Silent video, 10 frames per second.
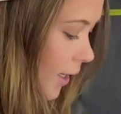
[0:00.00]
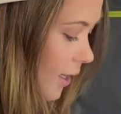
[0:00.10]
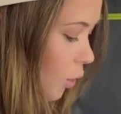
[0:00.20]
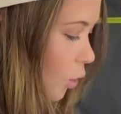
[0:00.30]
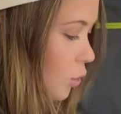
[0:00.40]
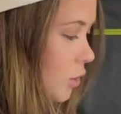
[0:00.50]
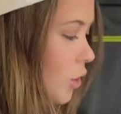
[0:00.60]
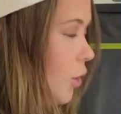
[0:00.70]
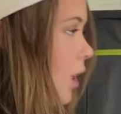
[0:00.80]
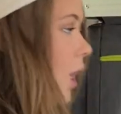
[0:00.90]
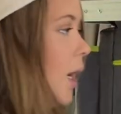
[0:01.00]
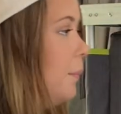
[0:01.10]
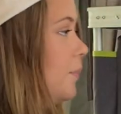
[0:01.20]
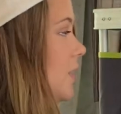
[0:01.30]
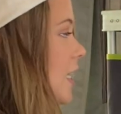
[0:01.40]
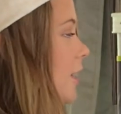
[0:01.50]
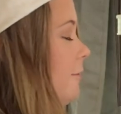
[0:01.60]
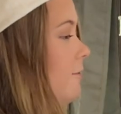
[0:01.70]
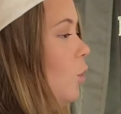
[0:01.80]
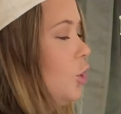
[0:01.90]
It also comes in a
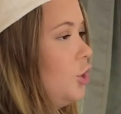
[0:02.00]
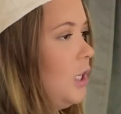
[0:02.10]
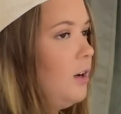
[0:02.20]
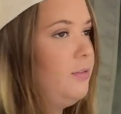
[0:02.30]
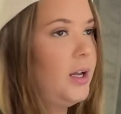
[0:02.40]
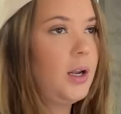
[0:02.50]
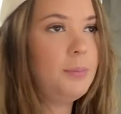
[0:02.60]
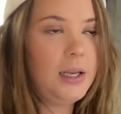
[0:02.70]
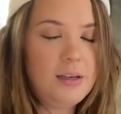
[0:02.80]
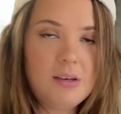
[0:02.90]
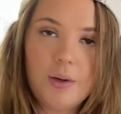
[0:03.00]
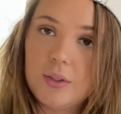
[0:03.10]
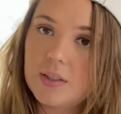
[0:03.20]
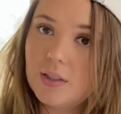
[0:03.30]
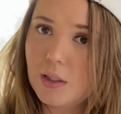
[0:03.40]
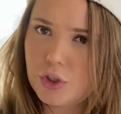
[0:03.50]
four shelf and I believe now a six